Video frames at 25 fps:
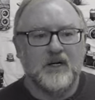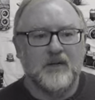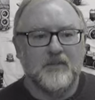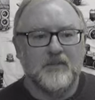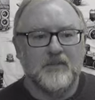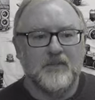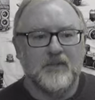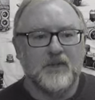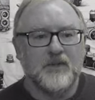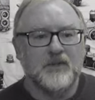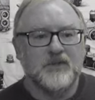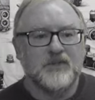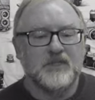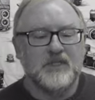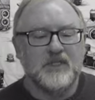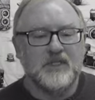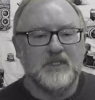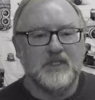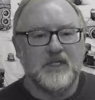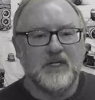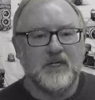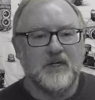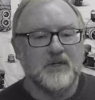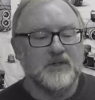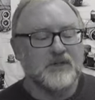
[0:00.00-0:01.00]
those
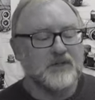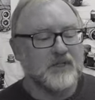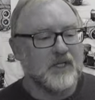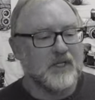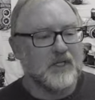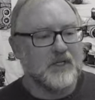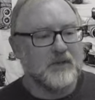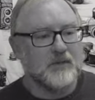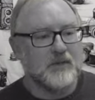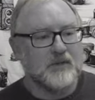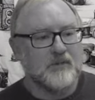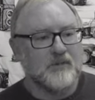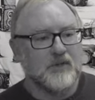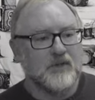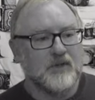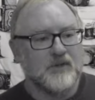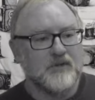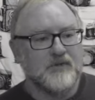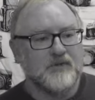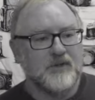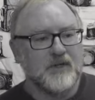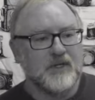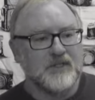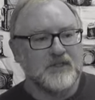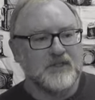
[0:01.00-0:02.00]
details get a little bit more
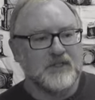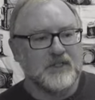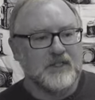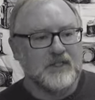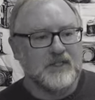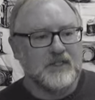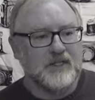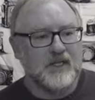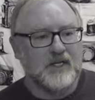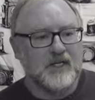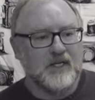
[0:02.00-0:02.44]
fuzzy,